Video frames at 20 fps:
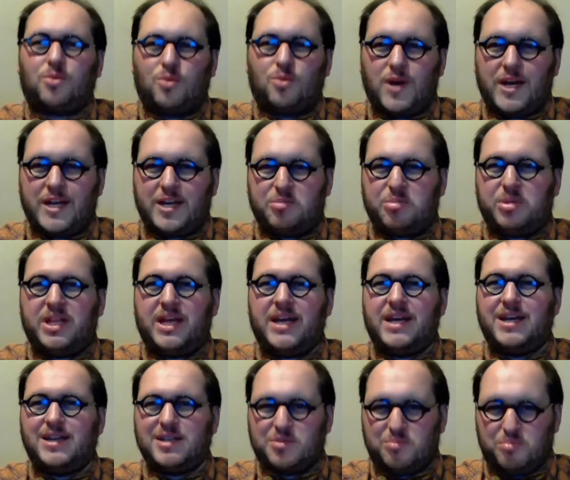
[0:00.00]
write
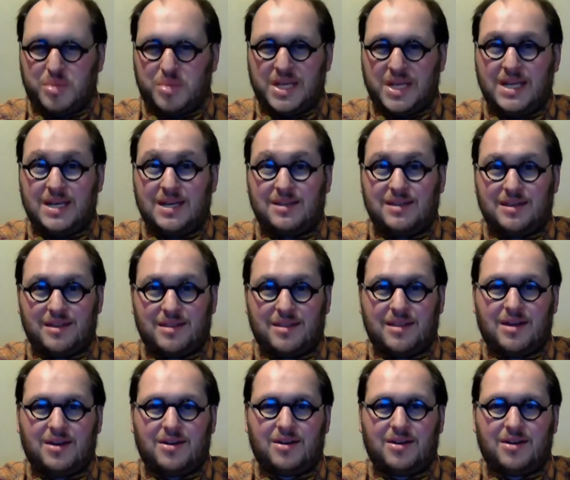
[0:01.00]
plays, be in the
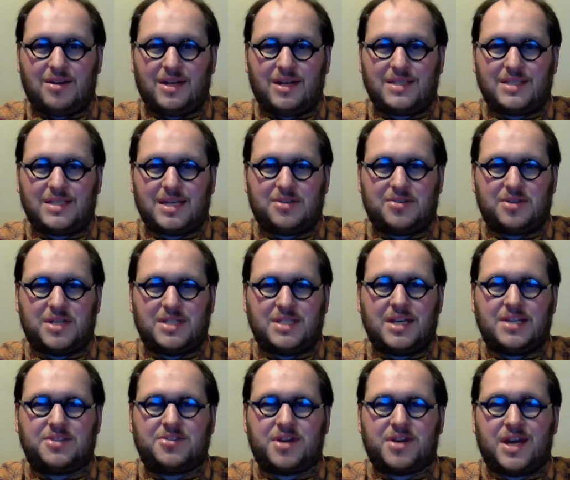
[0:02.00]
theater, etc.,
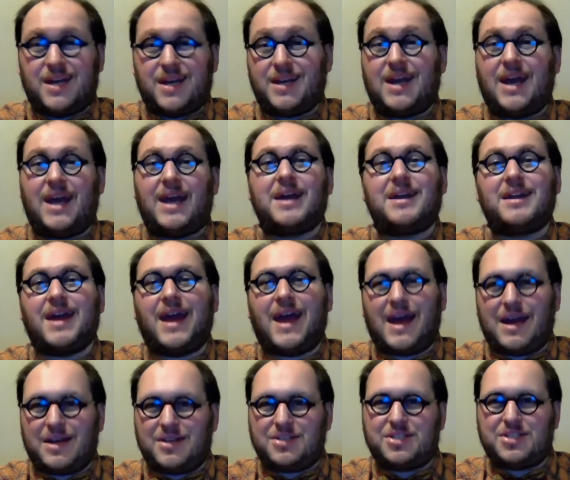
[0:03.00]
etc., and Anne
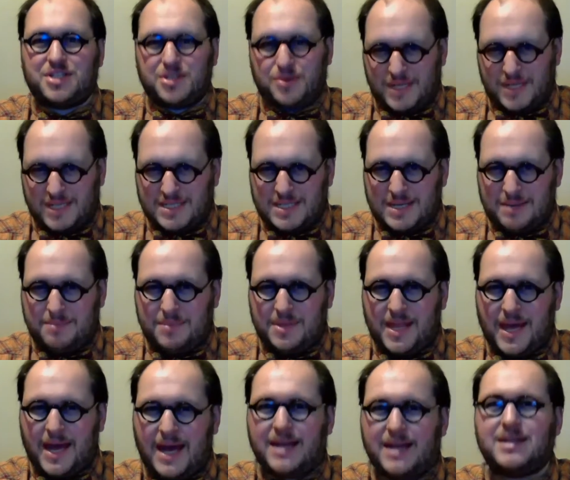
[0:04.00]
has to accept
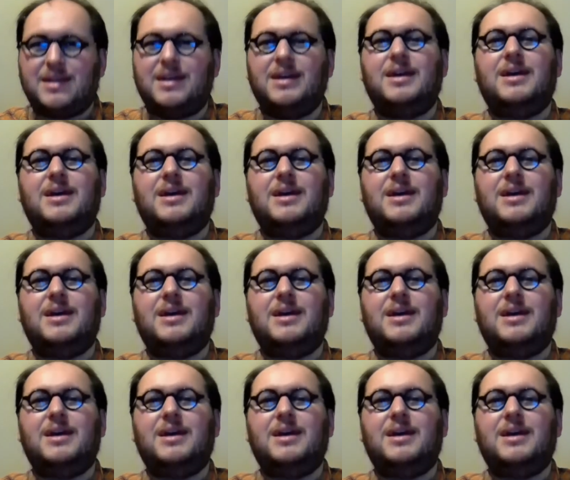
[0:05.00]
that,